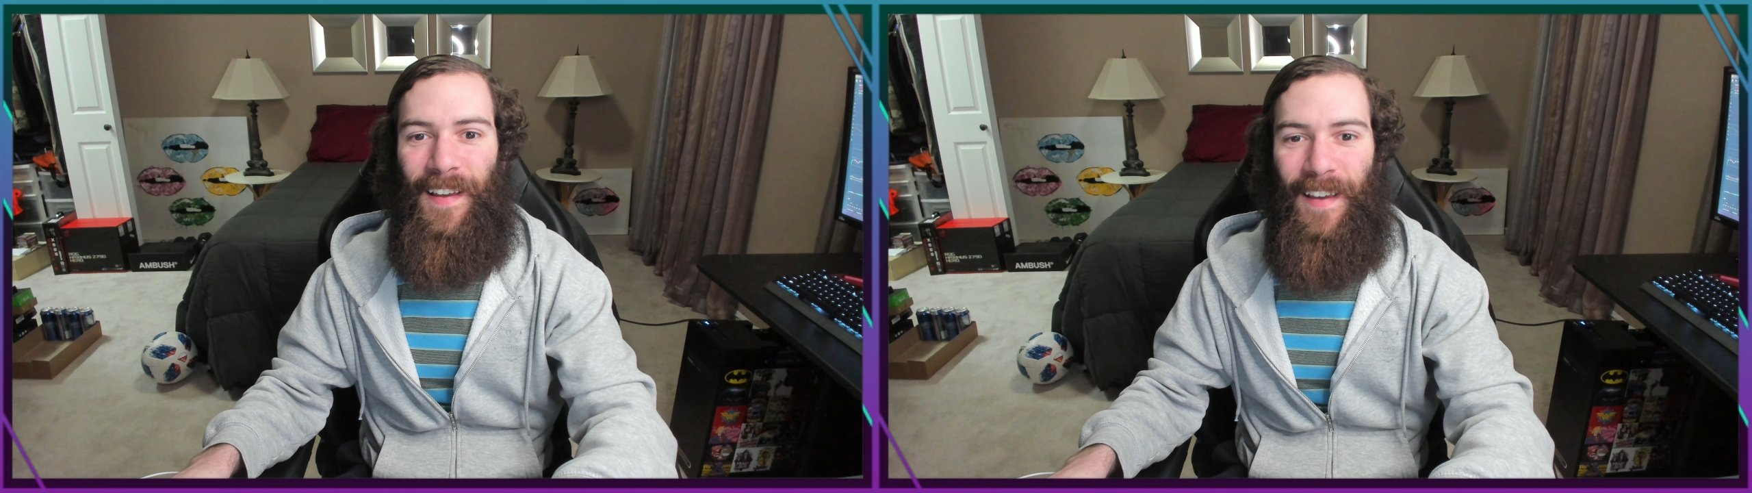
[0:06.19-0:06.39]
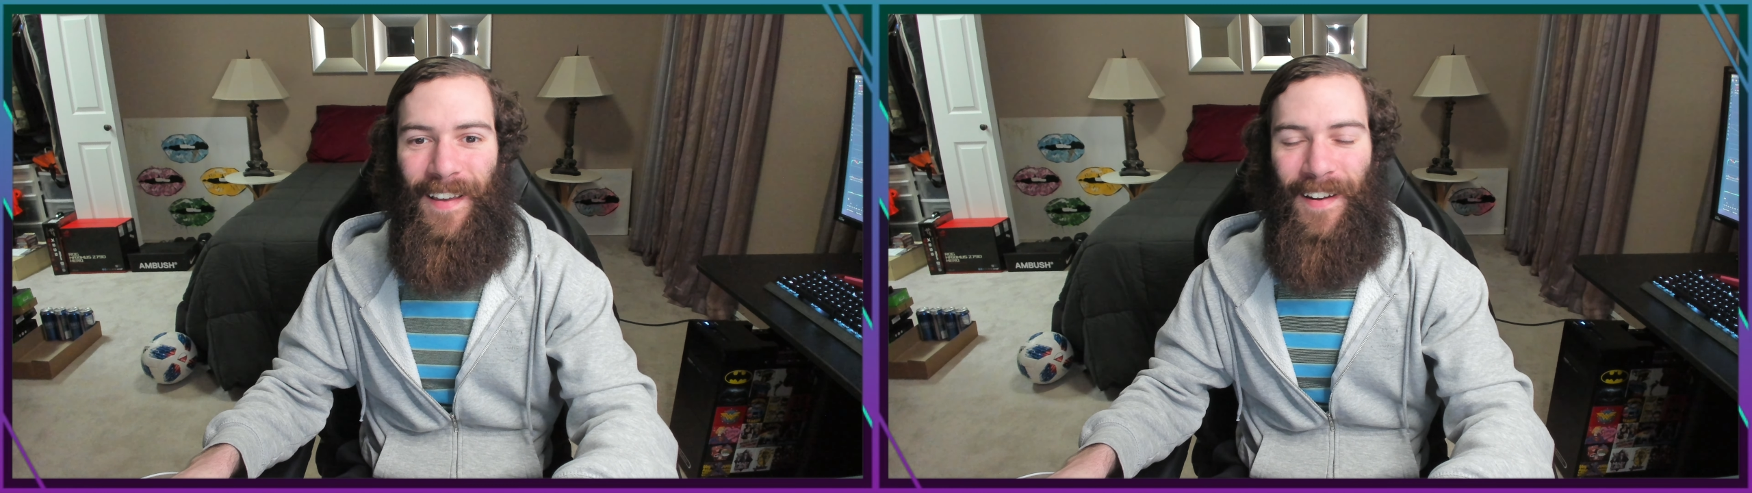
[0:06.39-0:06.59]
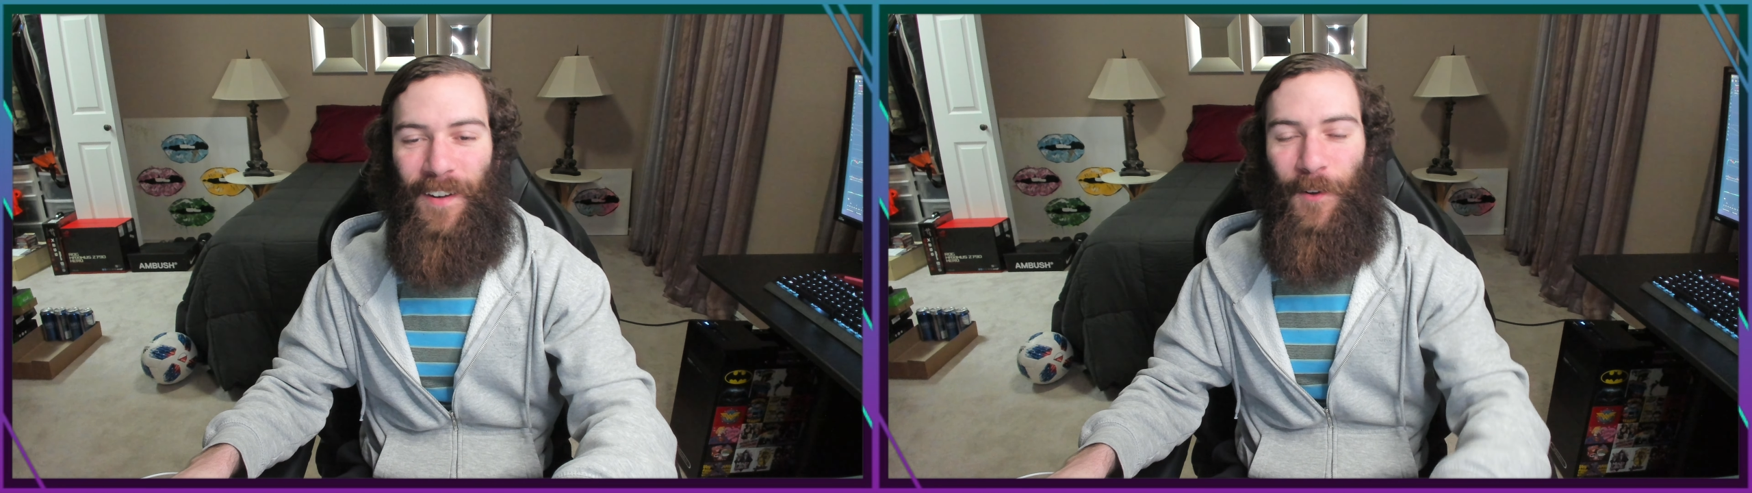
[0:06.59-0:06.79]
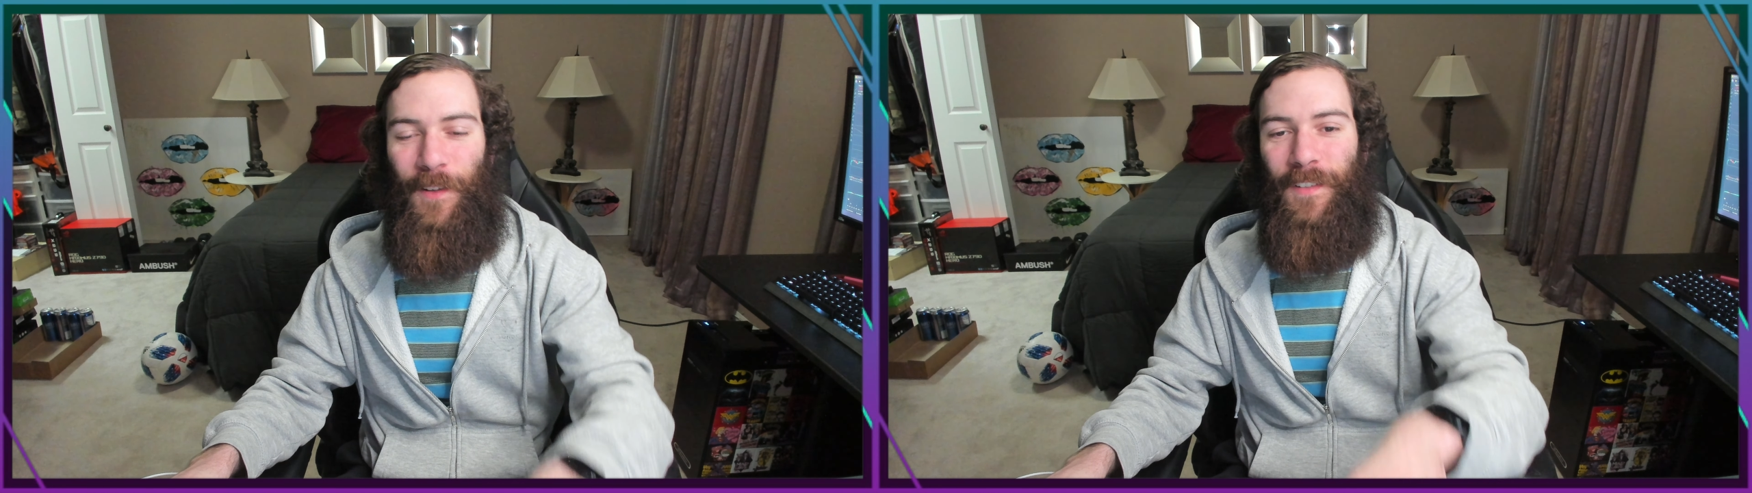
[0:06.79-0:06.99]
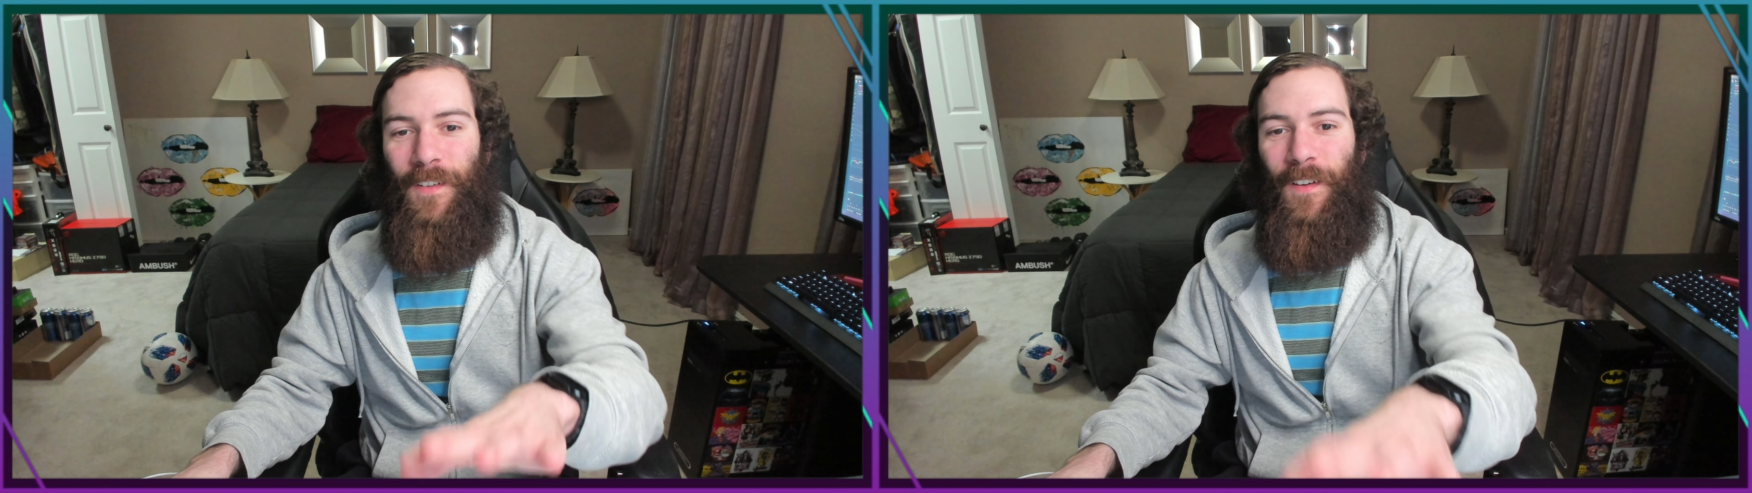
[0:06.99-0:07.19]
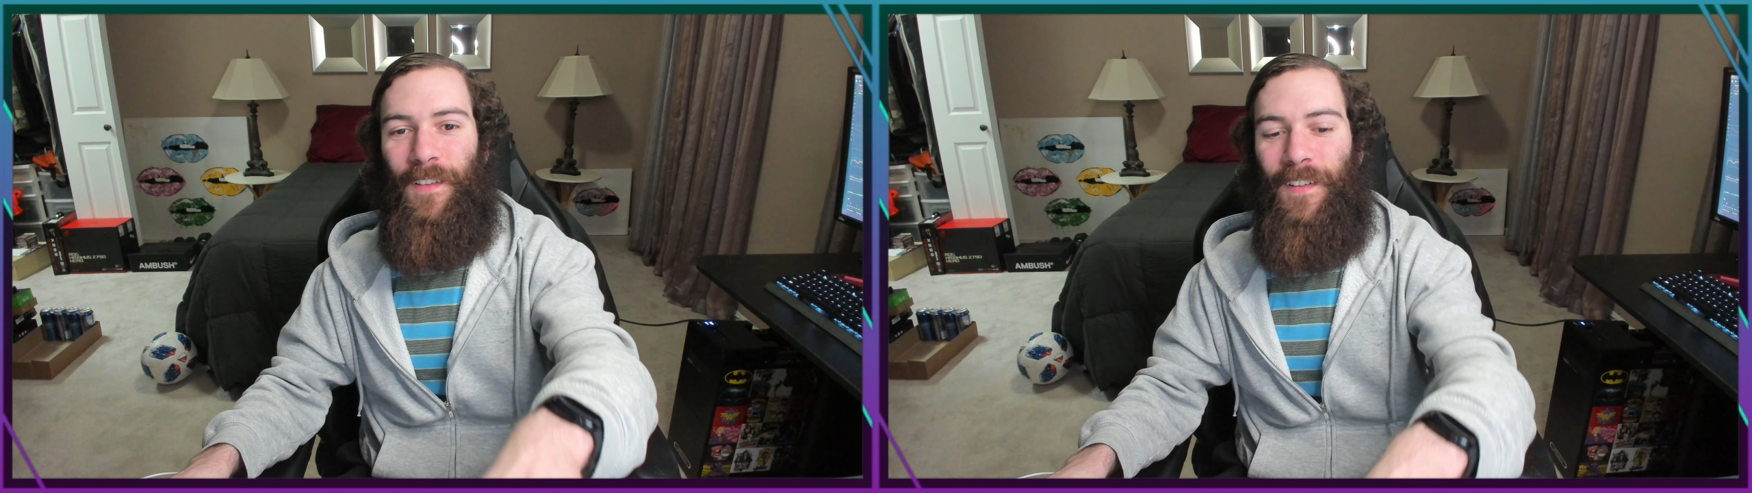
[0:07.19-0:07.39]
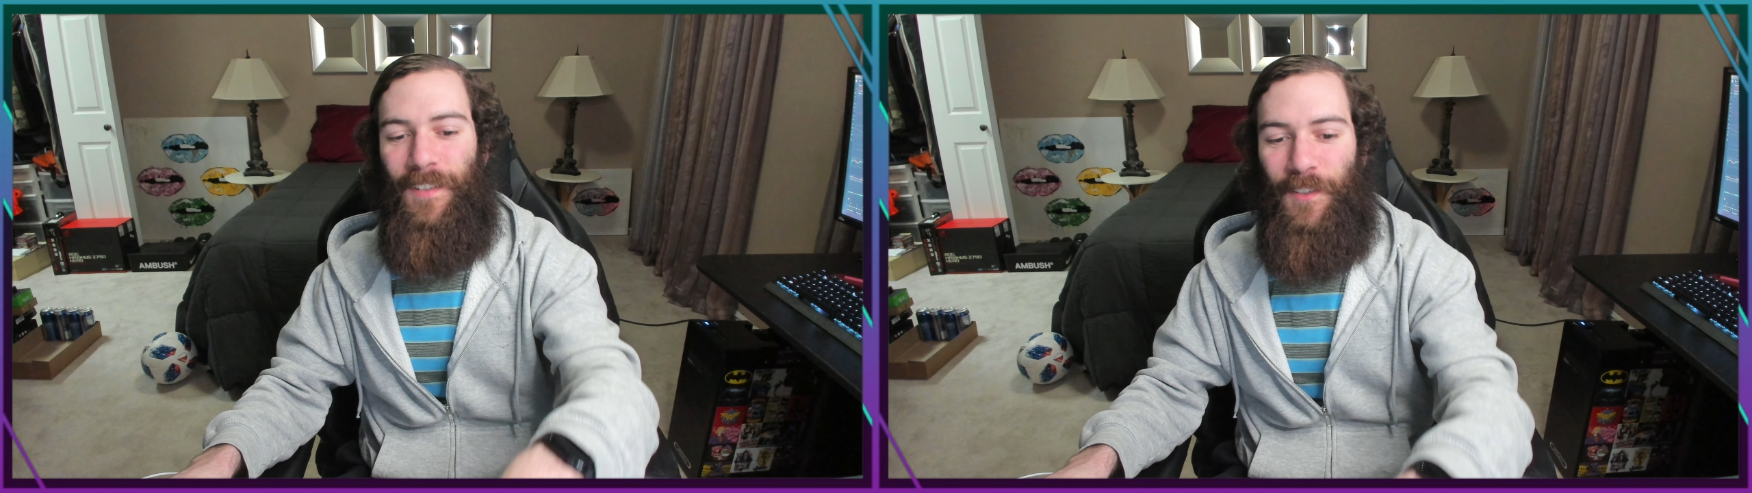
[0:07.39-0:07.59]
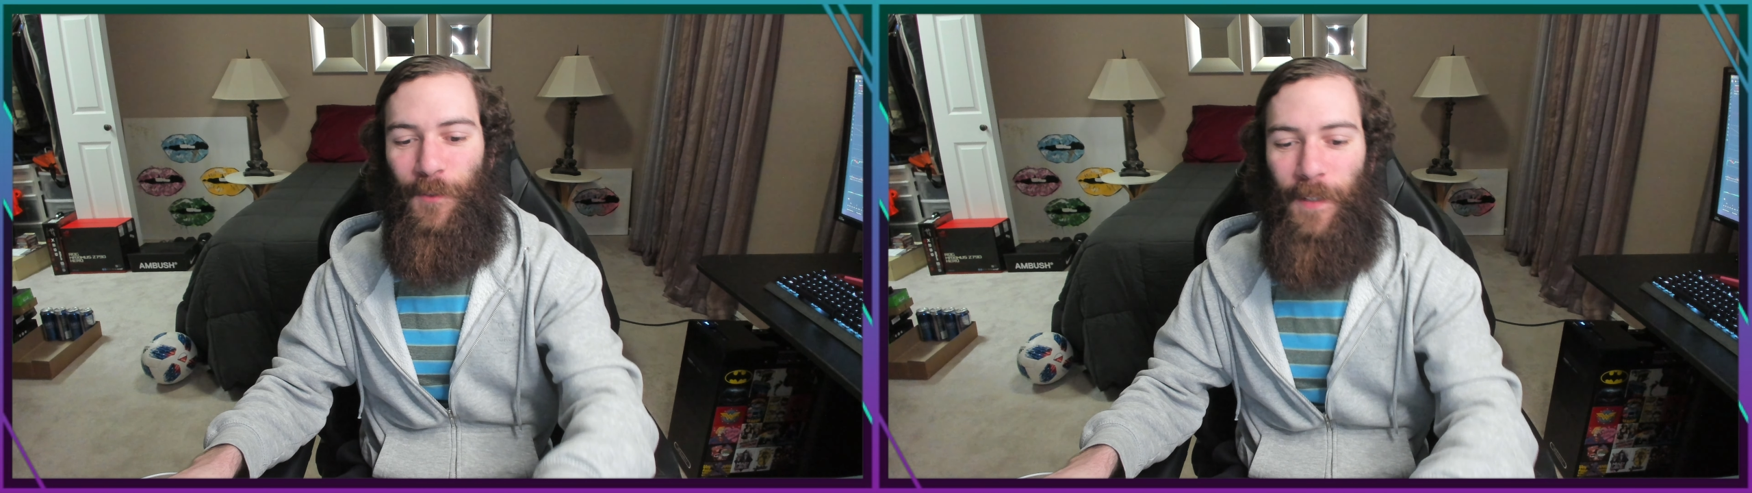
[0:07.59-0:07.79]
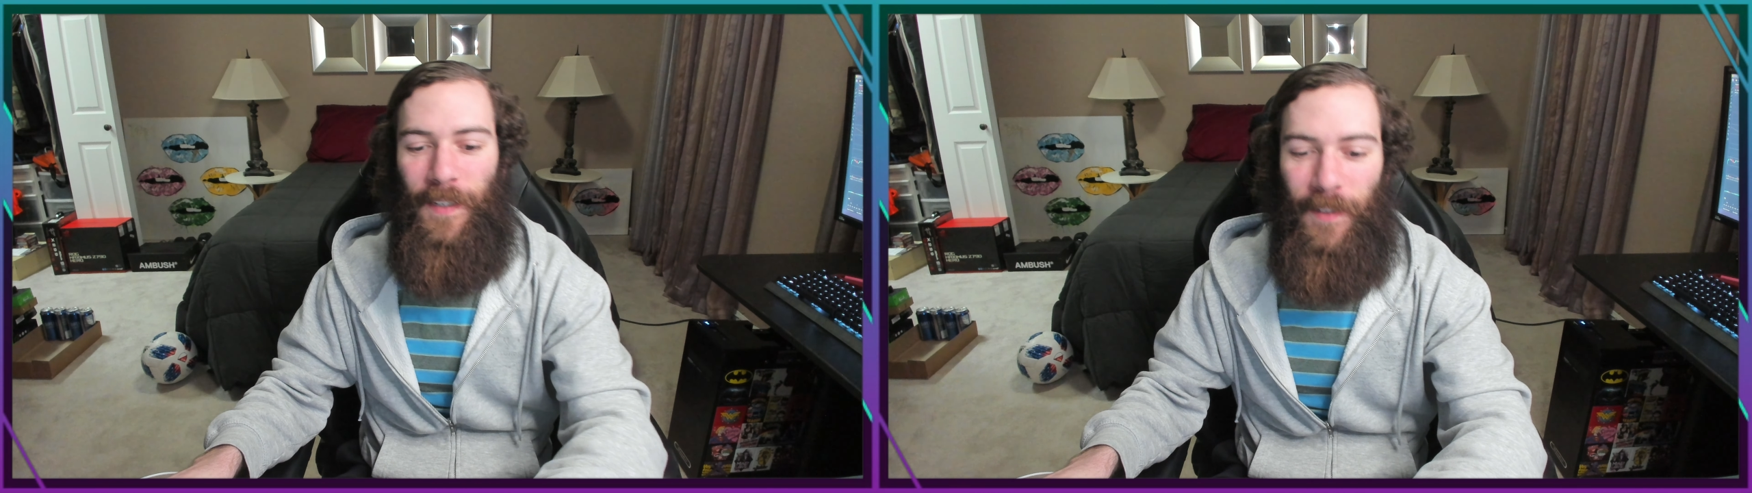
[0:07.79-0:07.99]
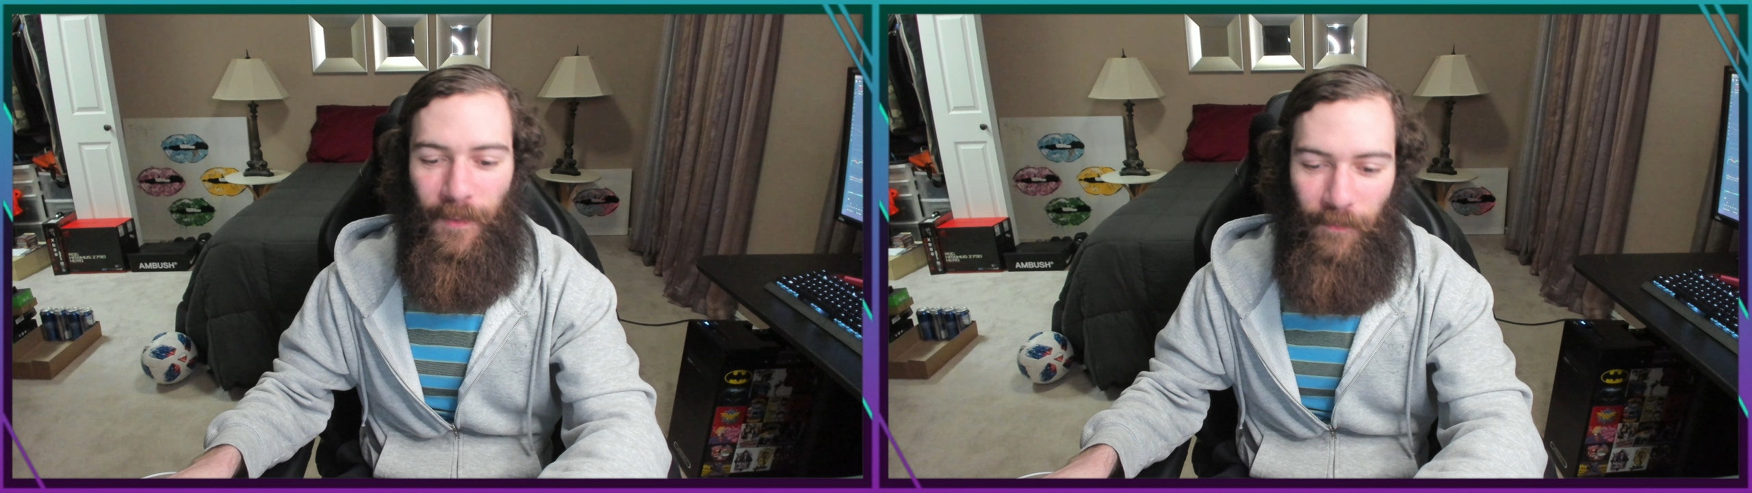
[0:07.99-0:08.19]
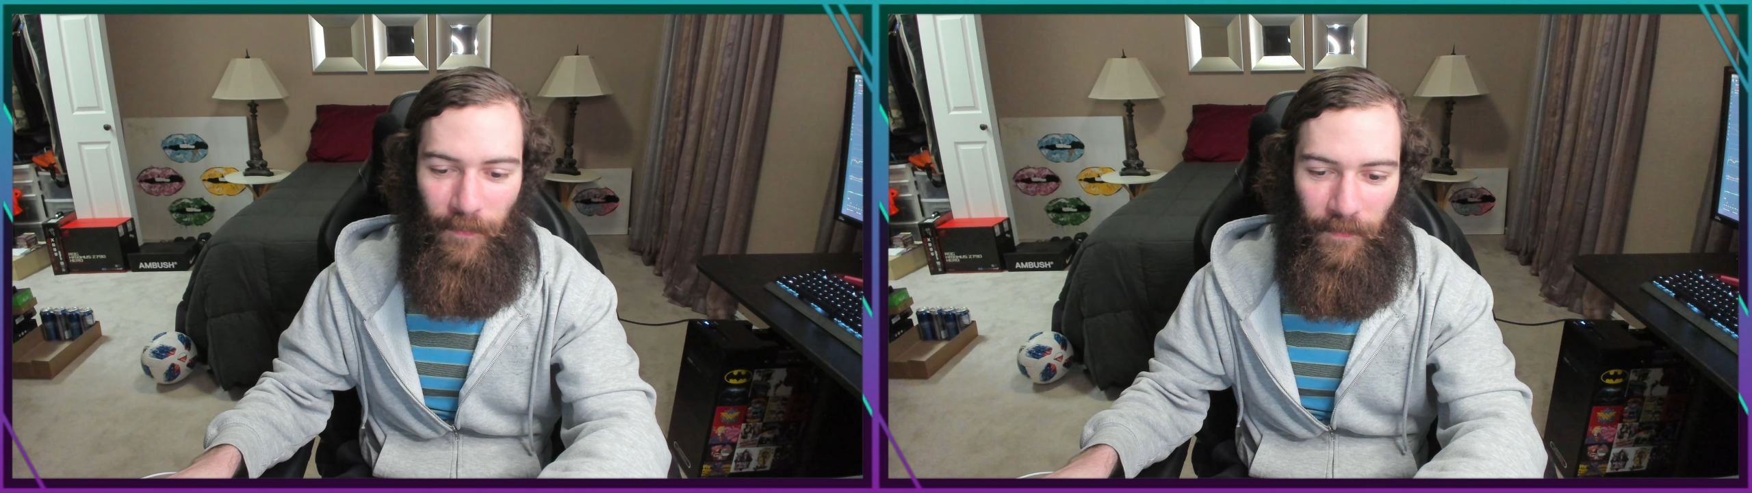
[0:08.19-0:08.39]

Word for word: and I noticed on the screen,